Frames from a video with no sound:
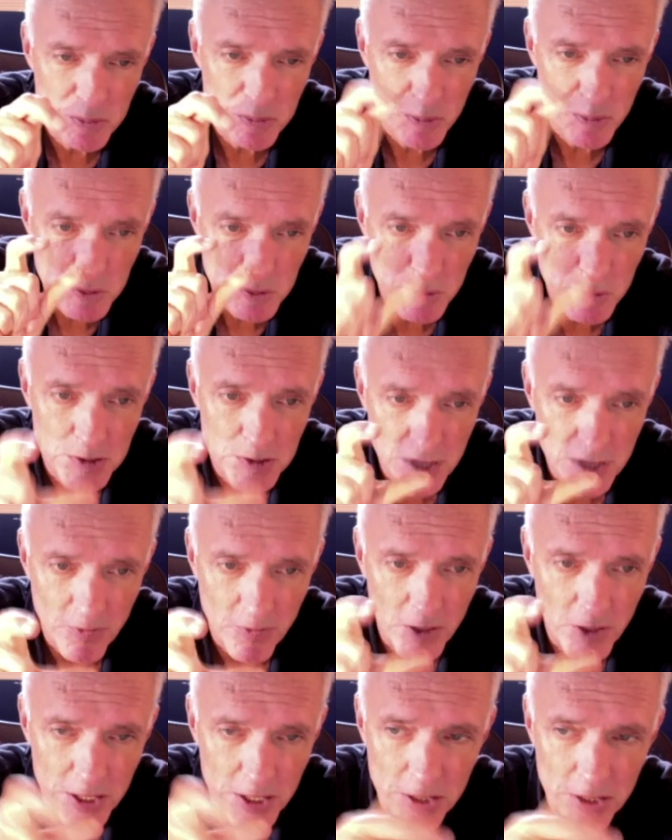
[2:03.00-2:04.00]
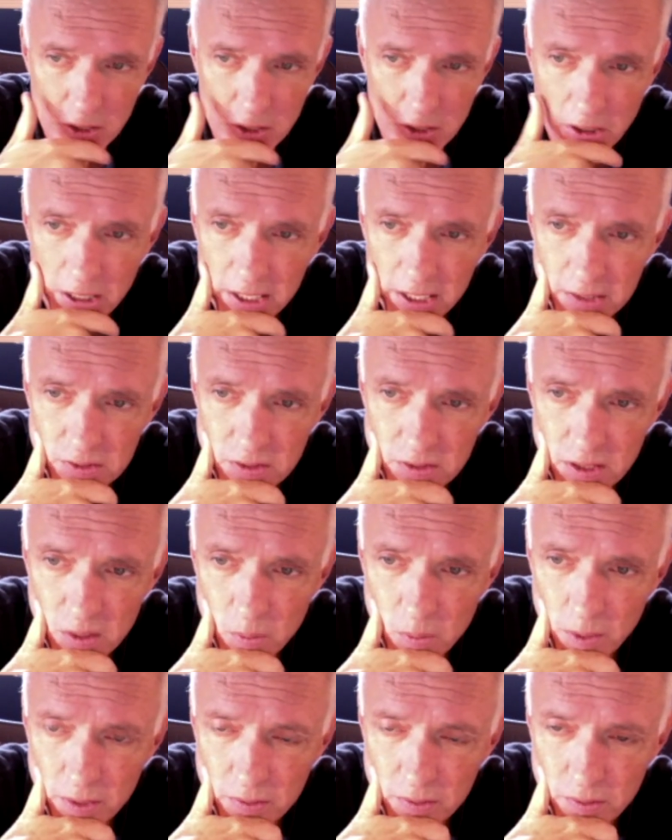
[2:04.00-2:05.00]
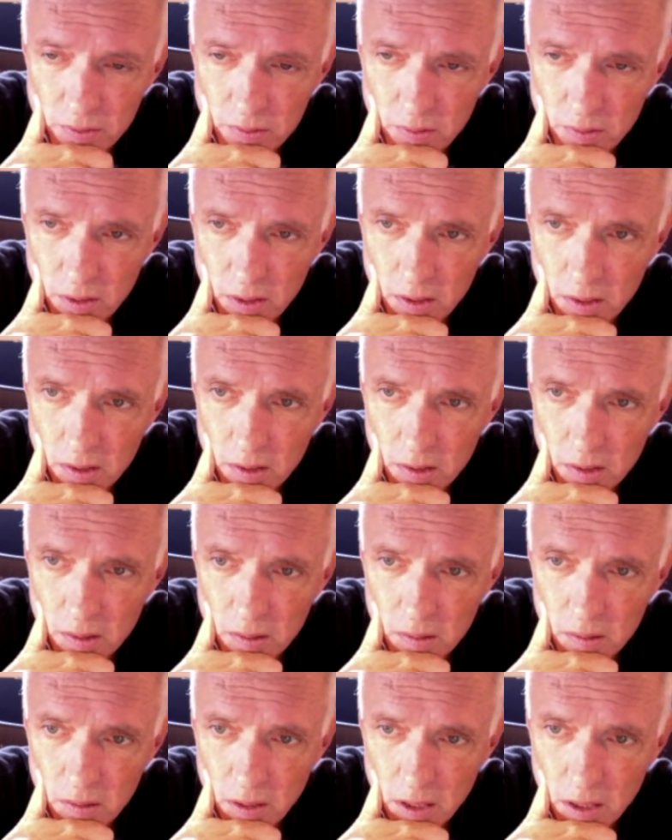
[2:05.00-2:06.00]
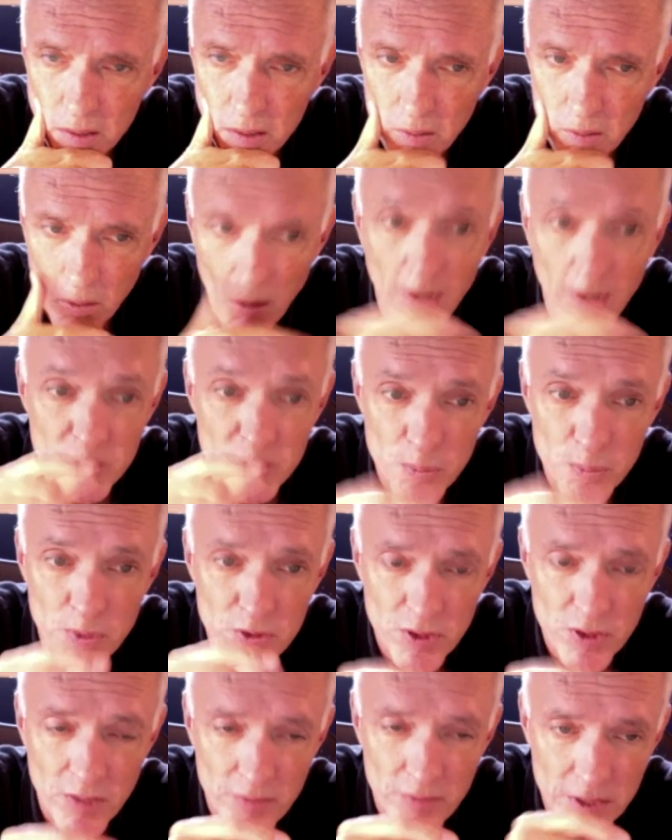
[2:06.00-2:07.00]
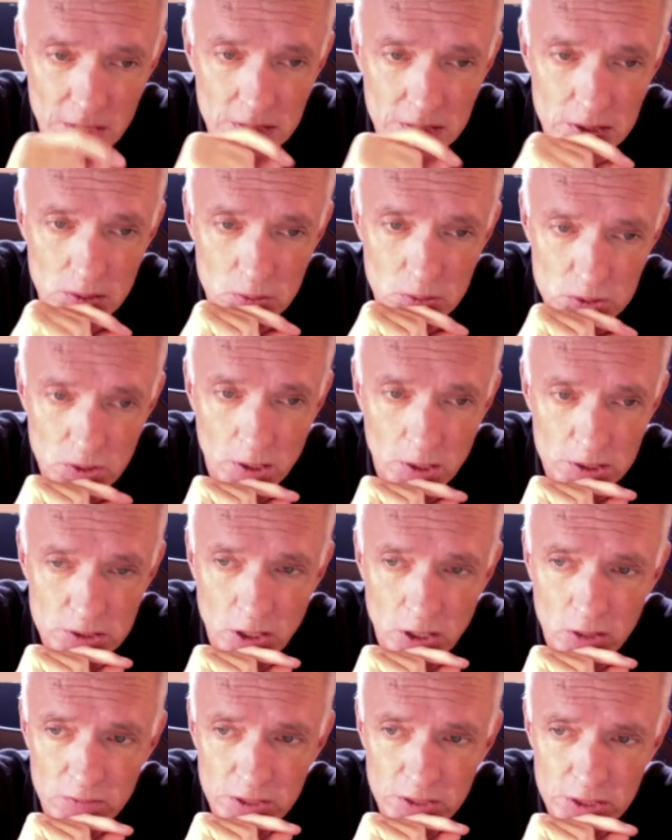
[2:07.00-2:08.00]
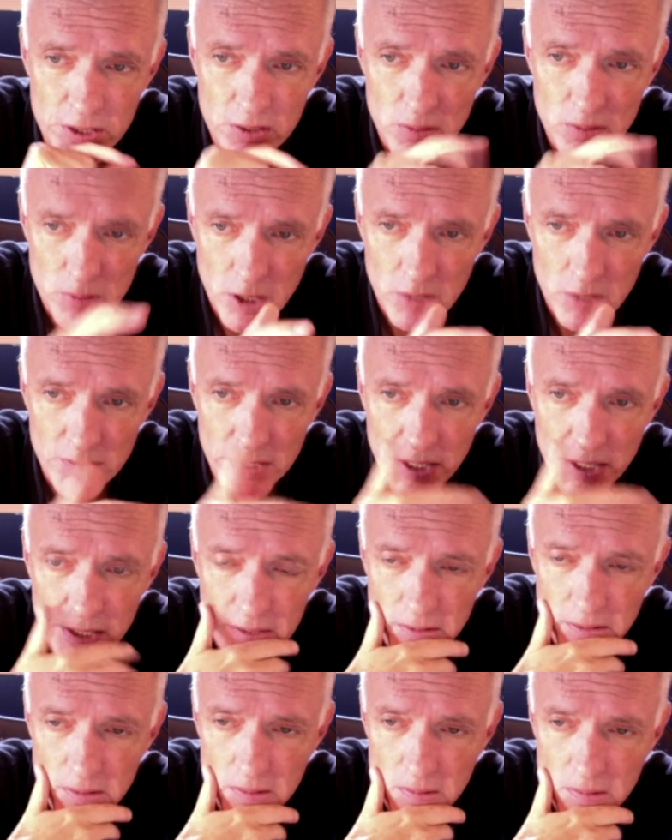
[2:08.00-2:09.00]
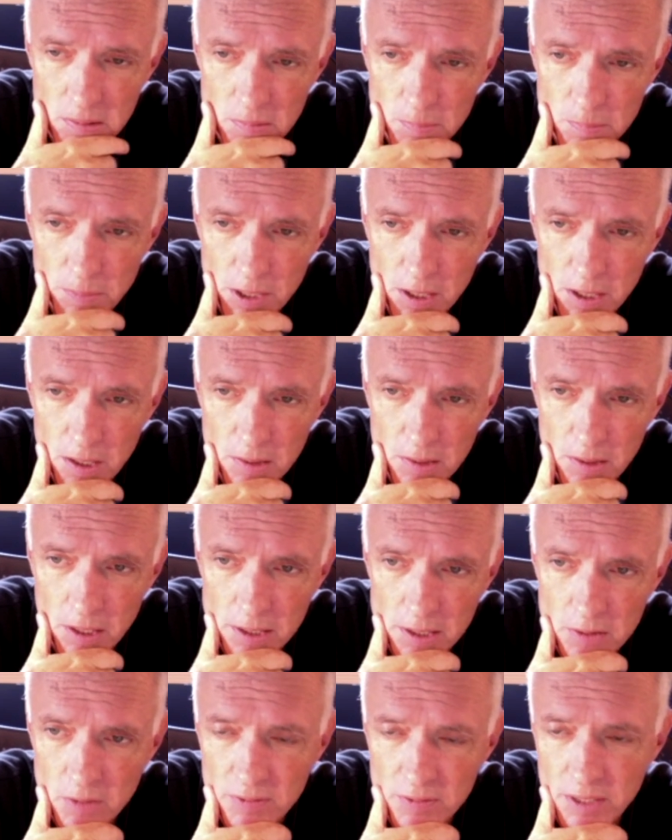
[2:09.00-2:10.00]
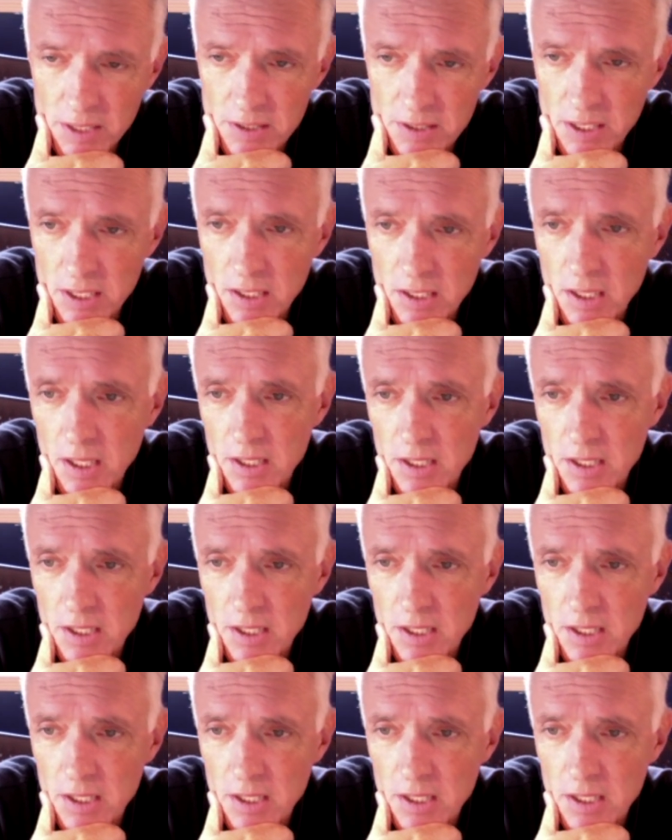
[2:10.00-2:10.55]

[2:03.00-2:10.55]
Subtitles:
specifically to target sequences that are specific to SARS-CoV-2, COVID-19, the bug underlying COVID-19,